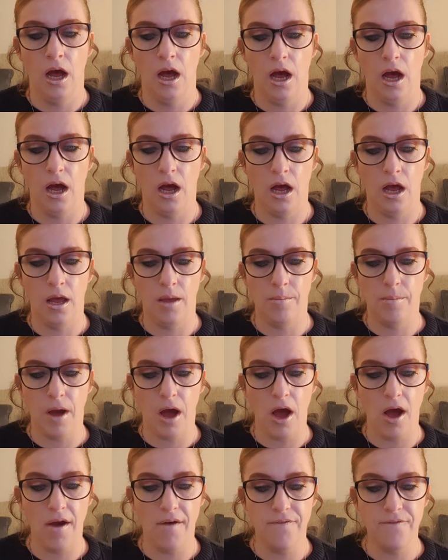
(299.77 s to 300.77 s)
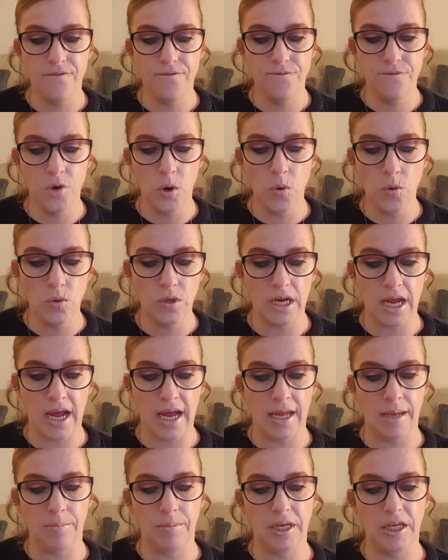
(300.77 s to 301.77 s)
Her full
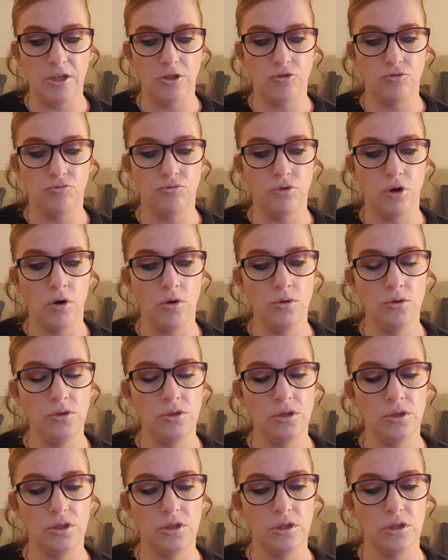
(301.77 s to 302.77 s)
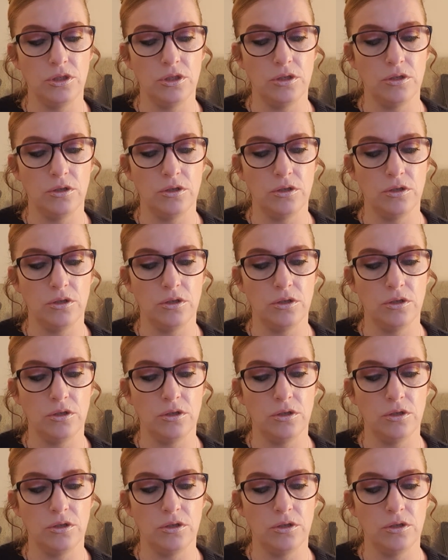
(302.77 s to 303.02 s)
name is Rose.